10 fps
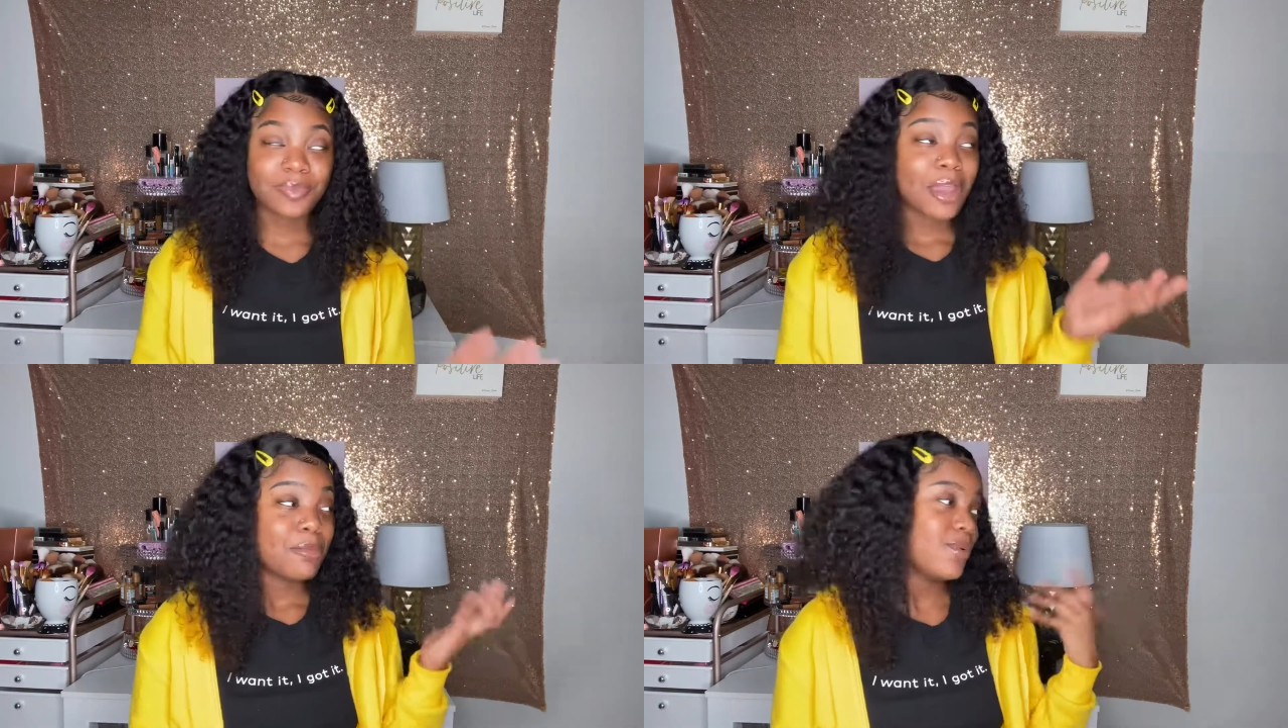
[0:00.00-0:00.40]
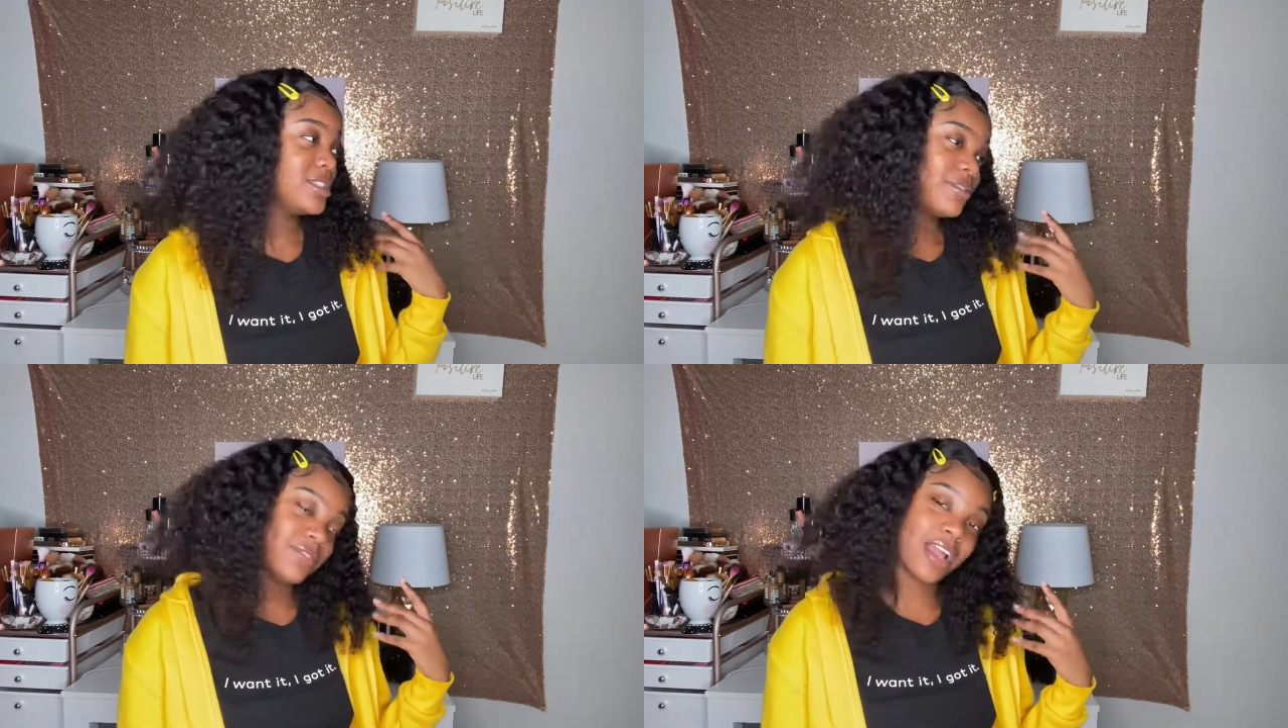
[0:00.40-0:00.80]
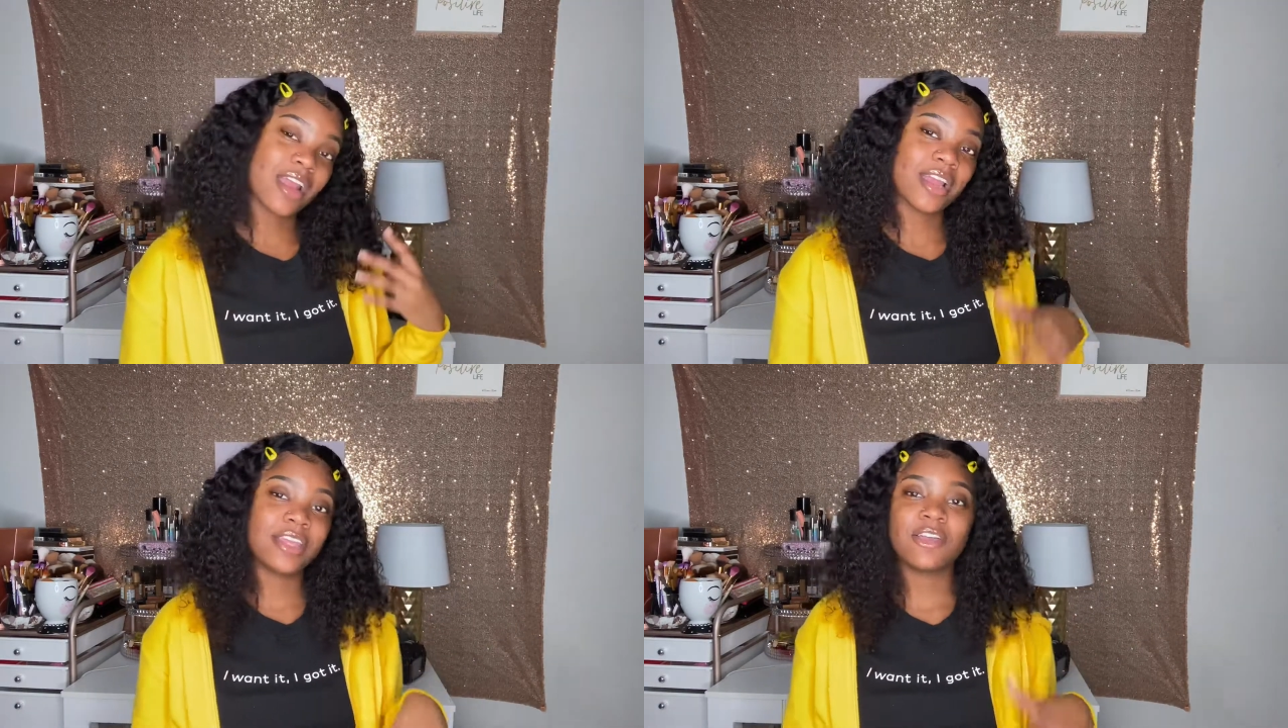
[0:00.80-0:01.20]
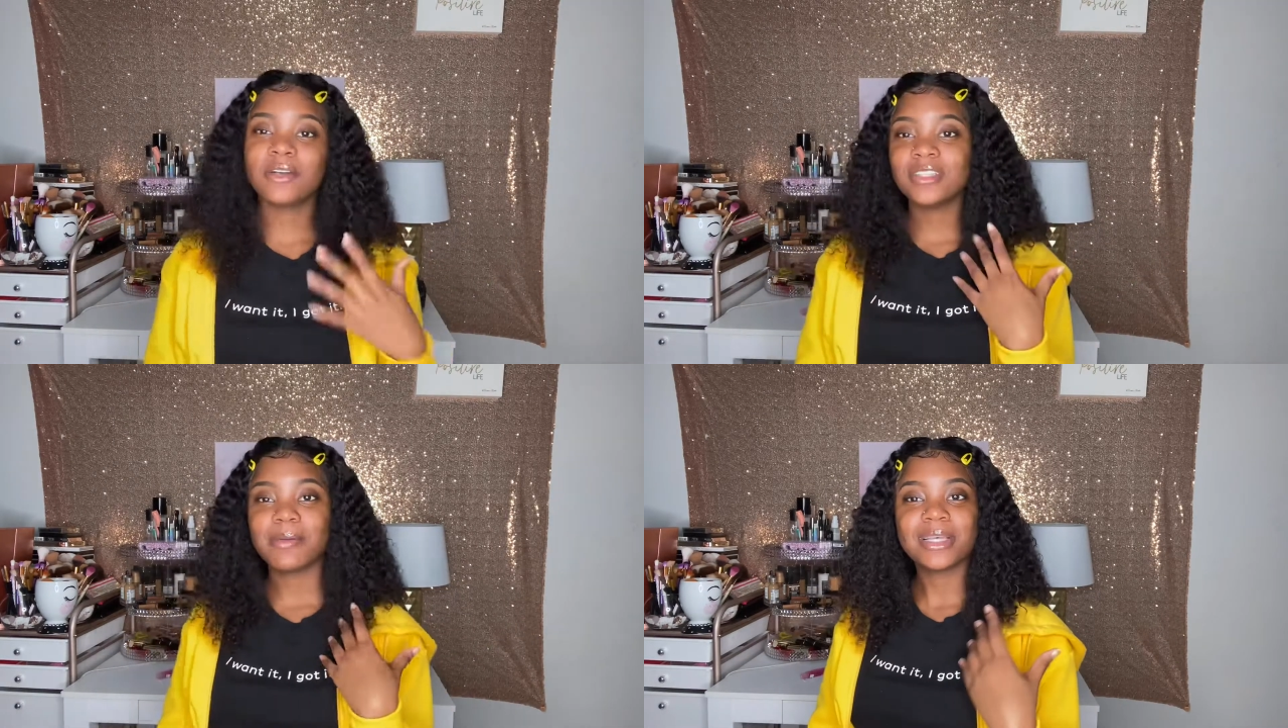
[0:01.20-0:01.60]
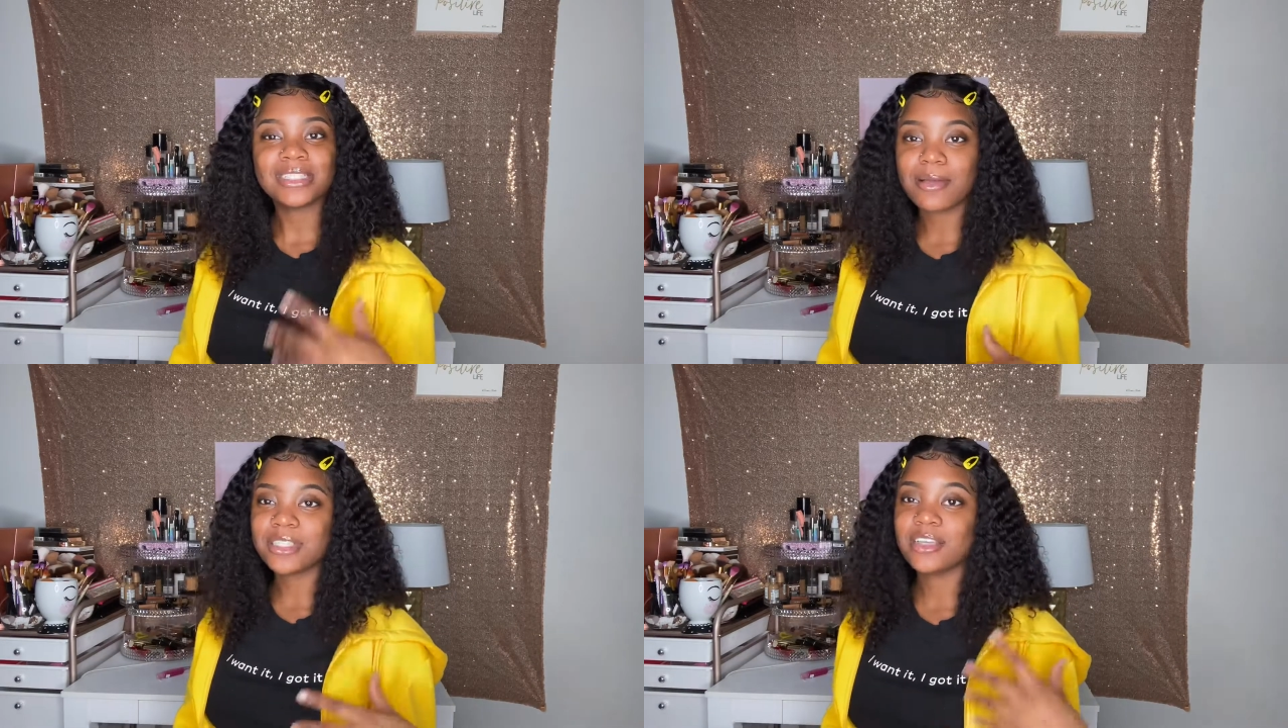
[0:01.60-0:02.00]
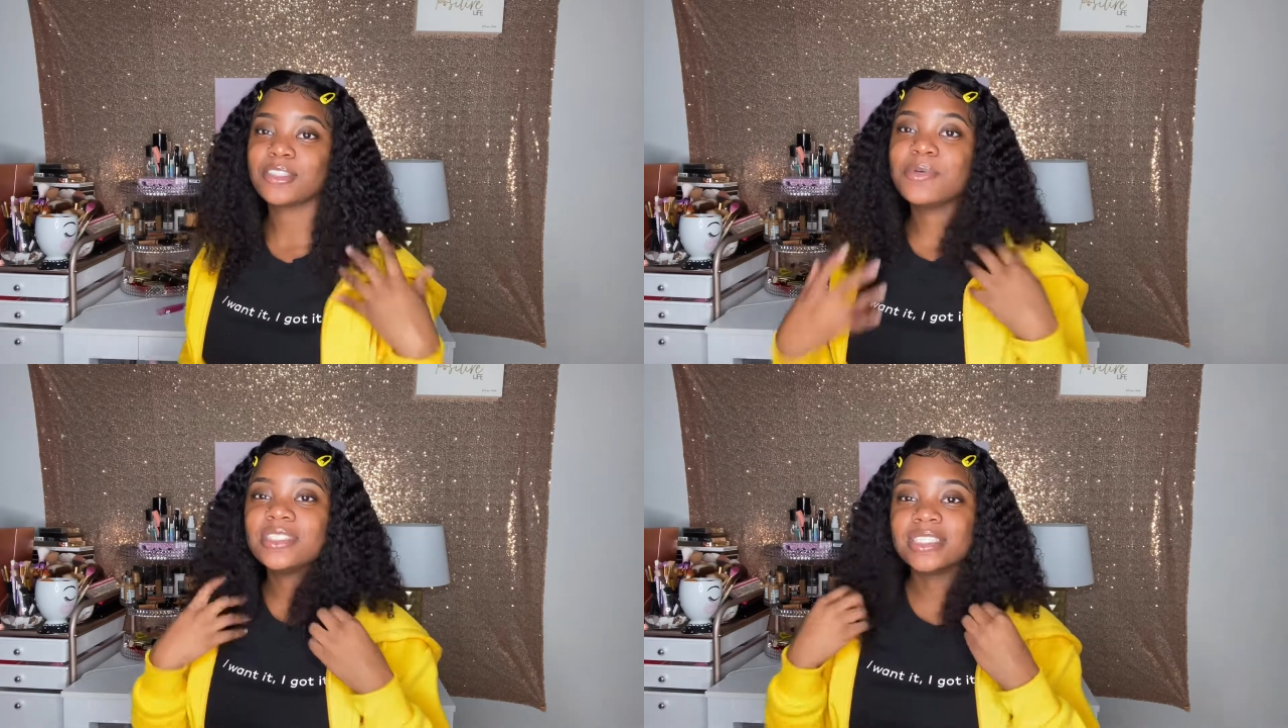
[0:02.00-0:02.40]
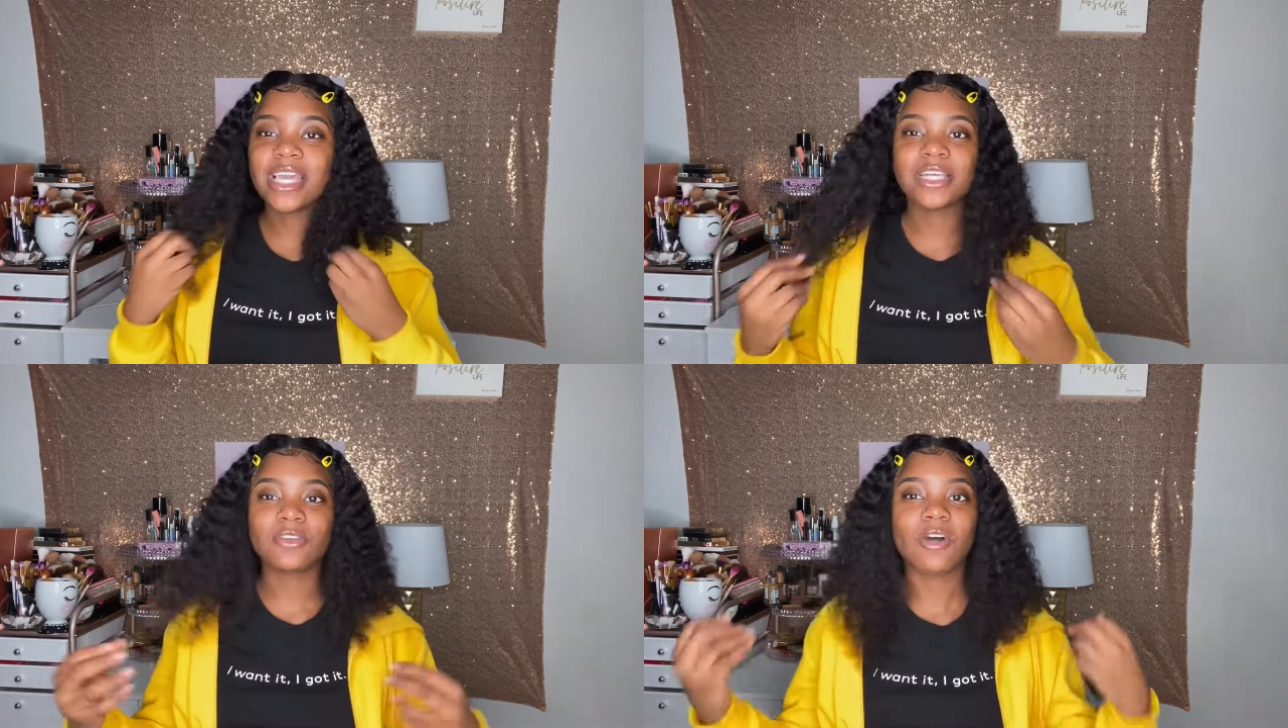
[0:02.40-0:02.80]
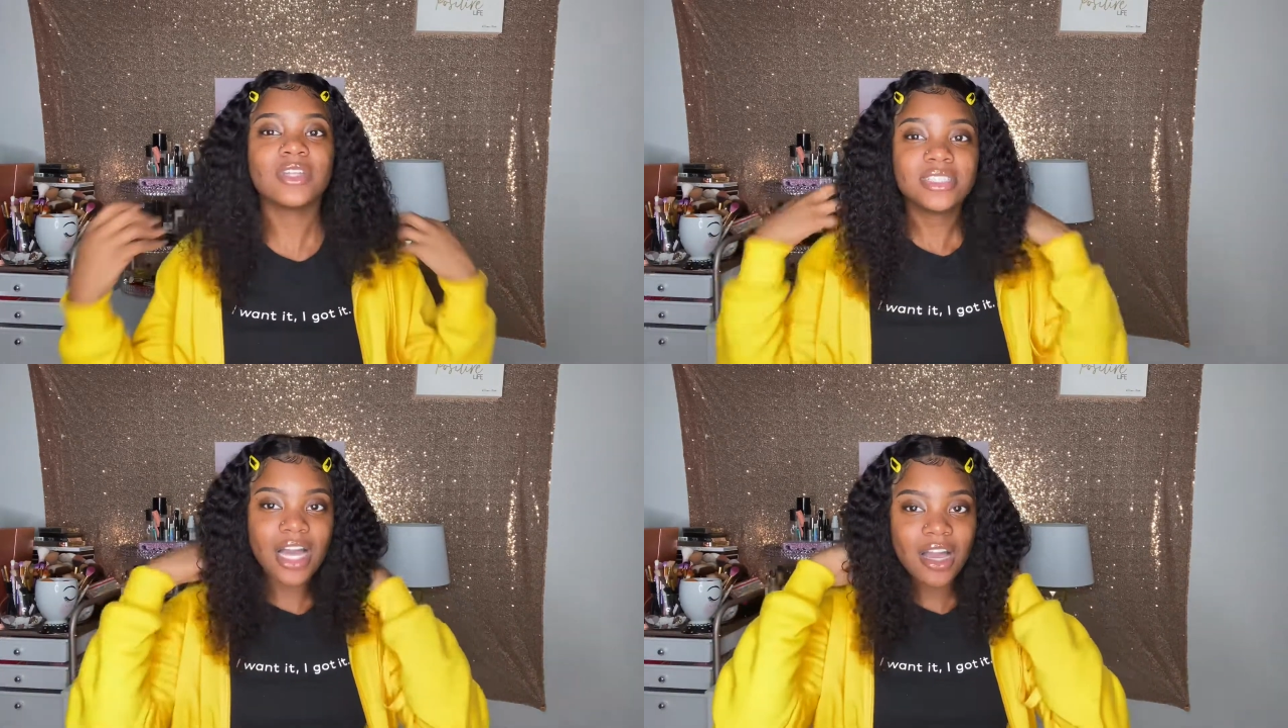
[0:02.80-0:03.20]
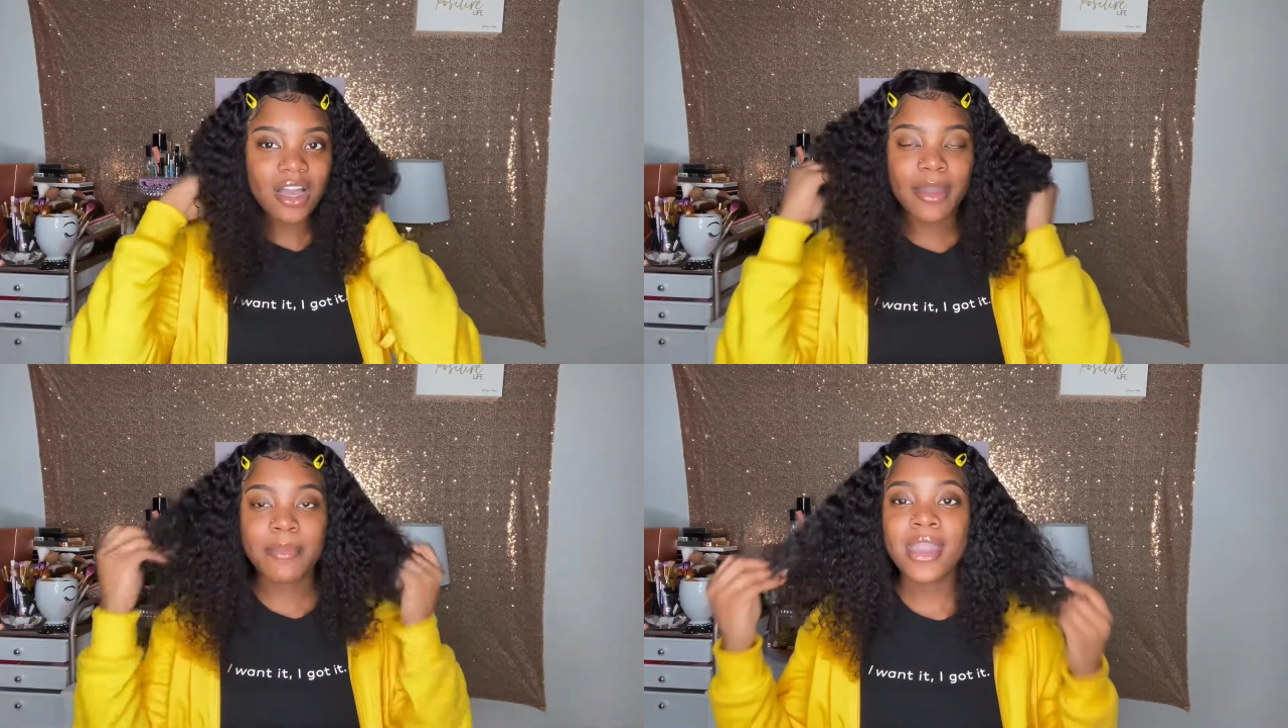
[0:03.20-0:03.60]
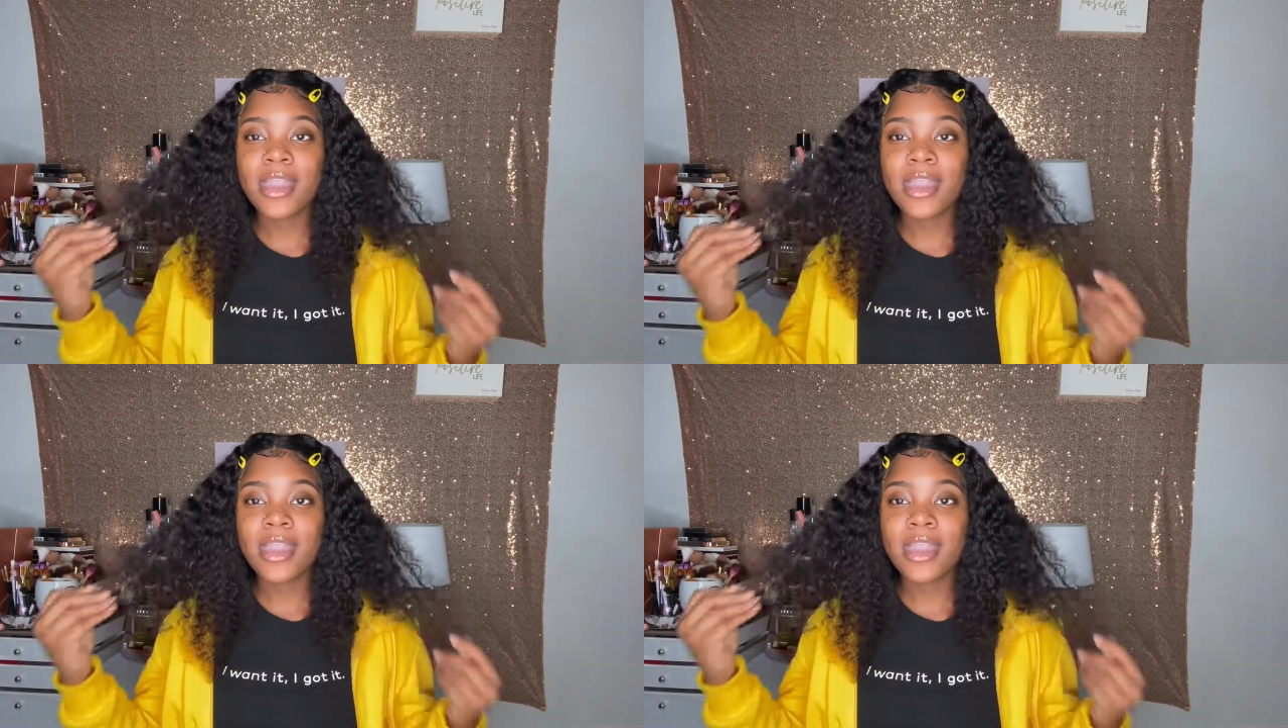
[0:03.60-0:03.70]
But we used to flirt. He always had my Snapchat, so we used to text all the time.